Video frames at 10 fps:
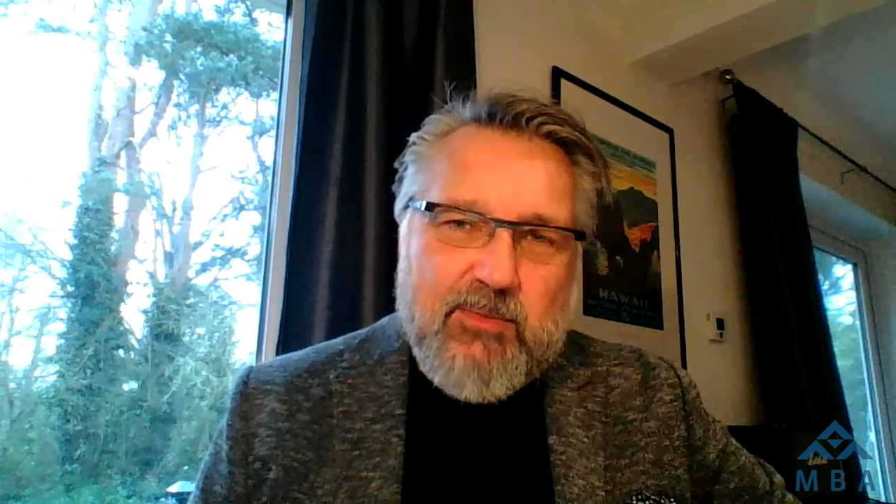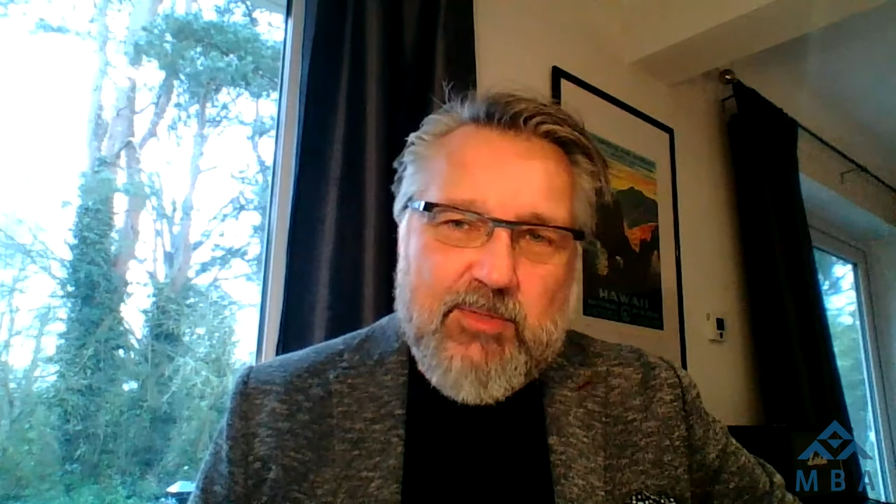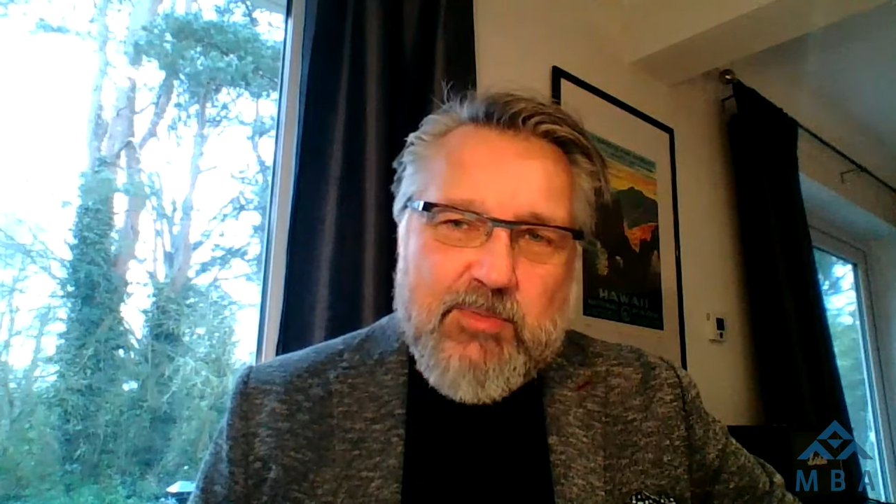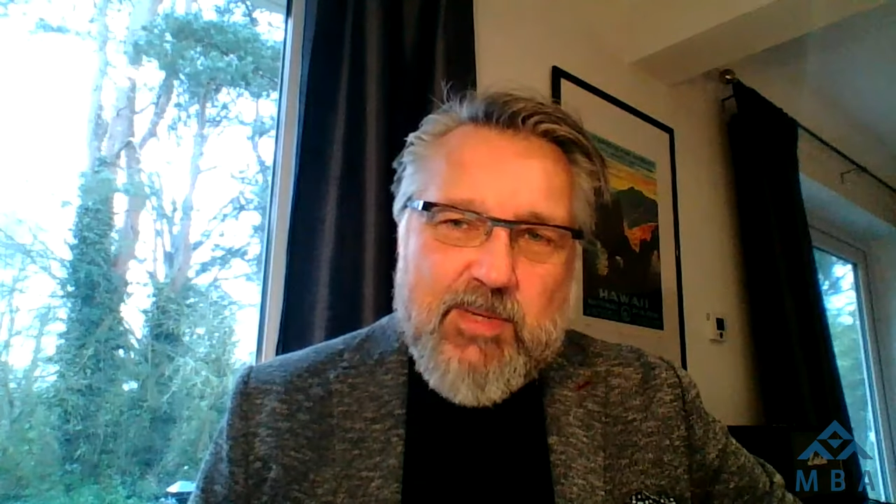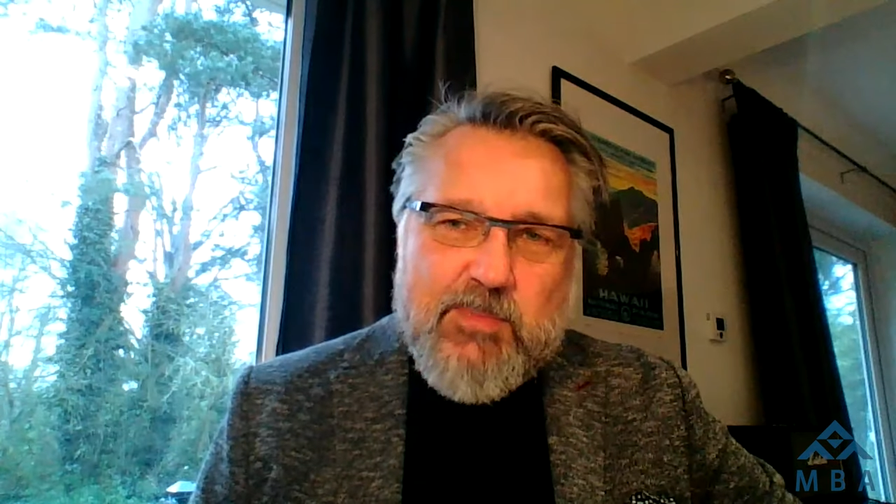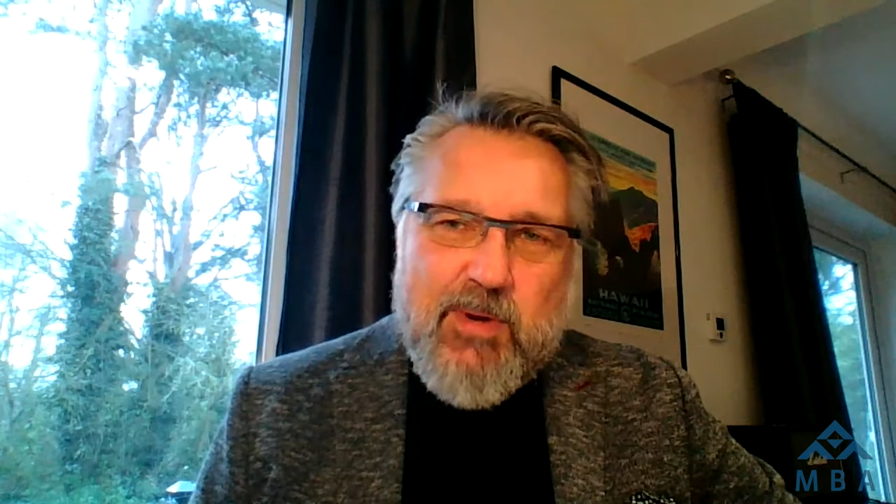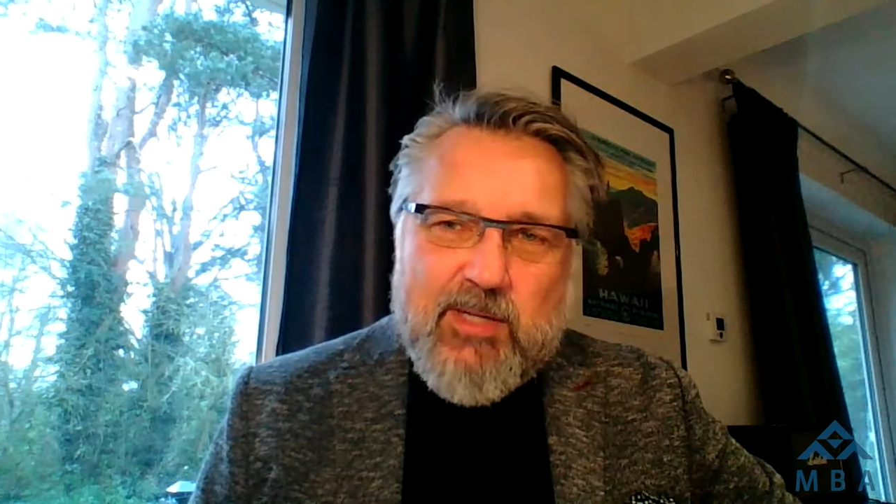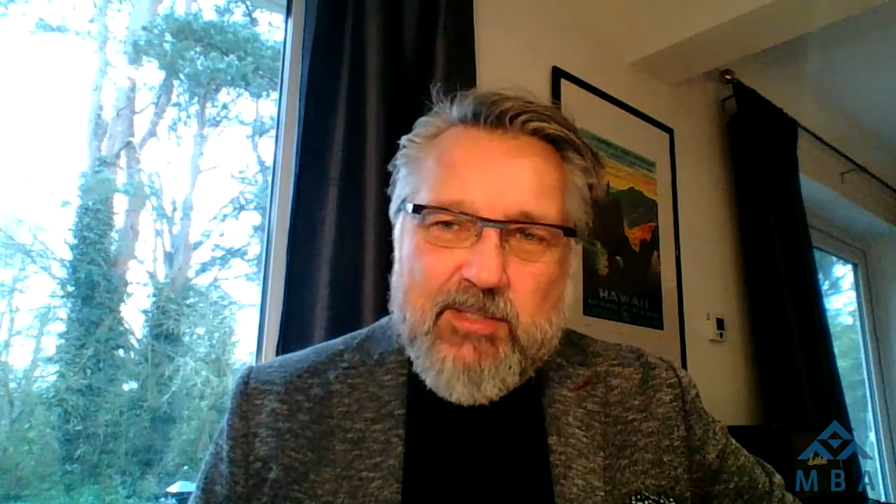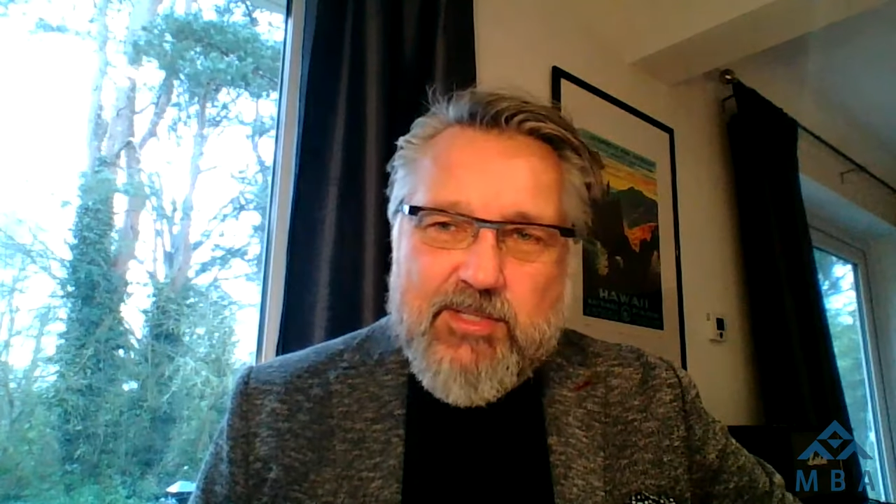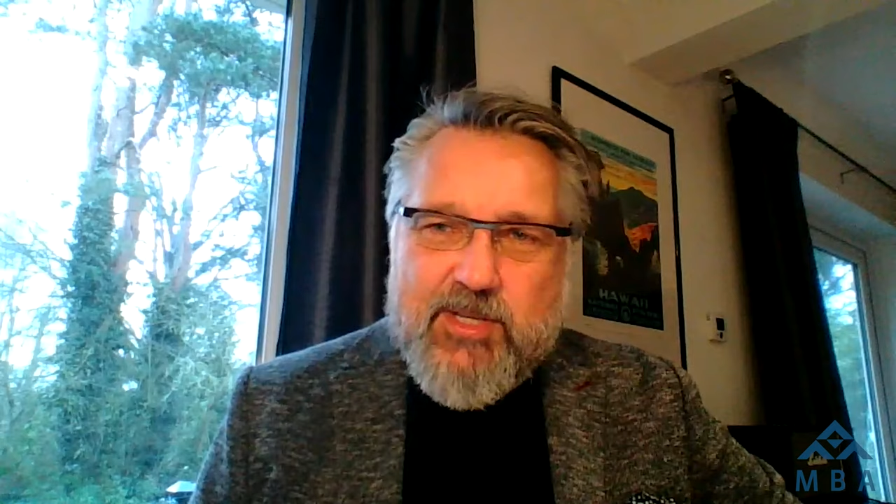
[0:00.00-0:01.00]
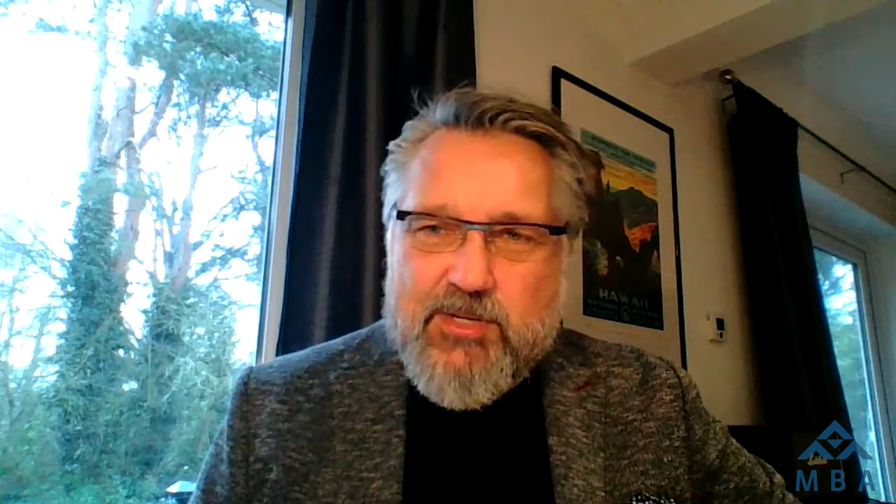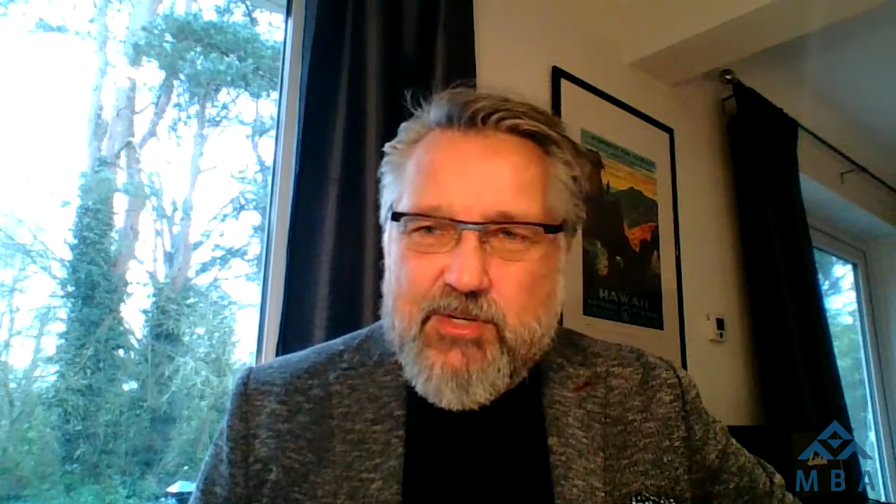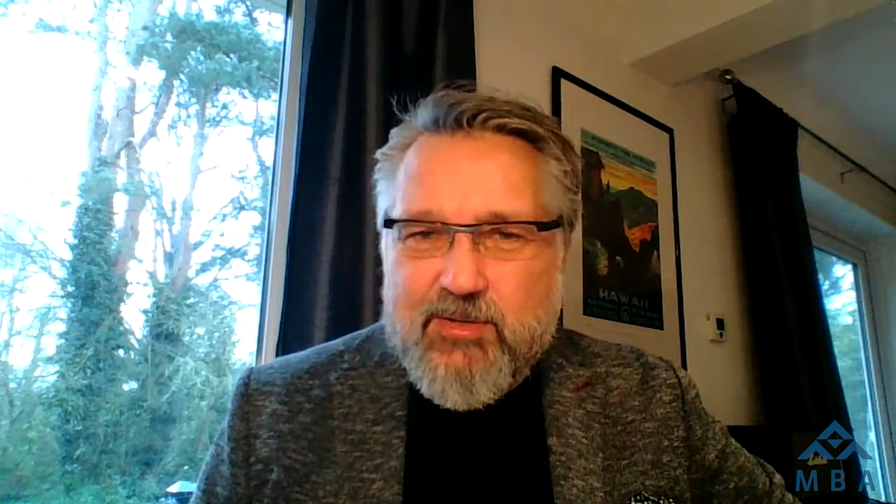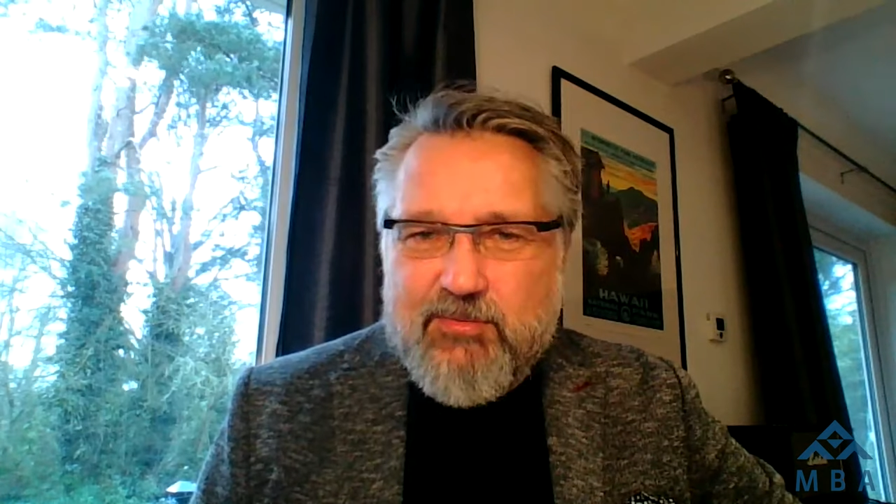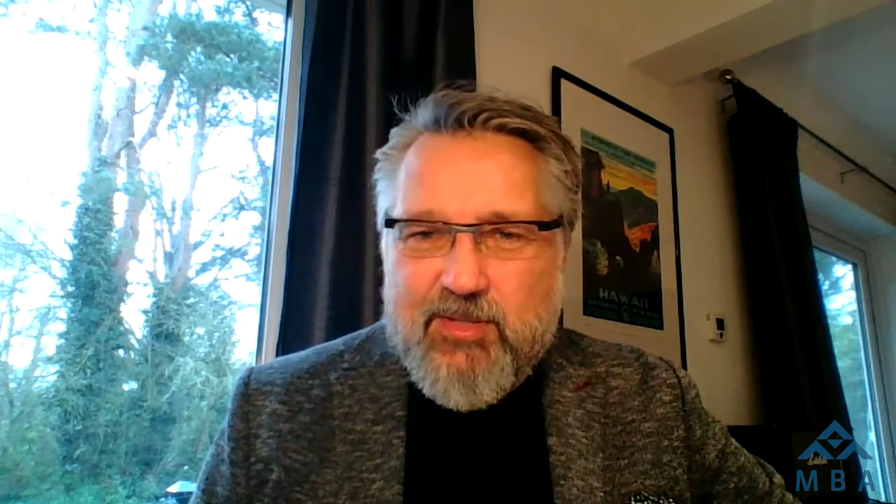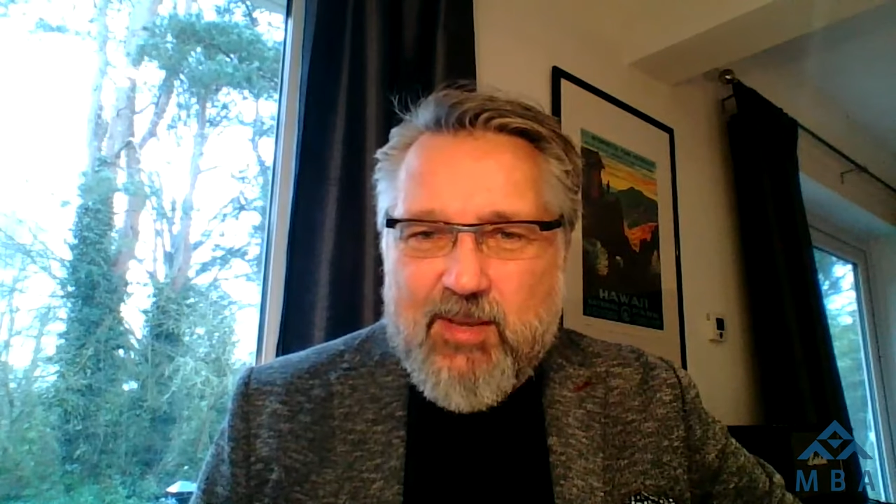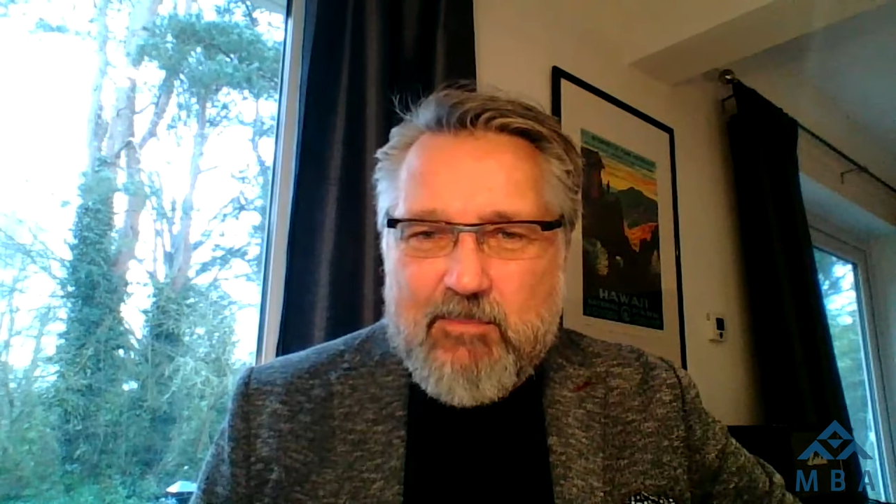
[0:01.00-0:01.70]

to this best practice session of the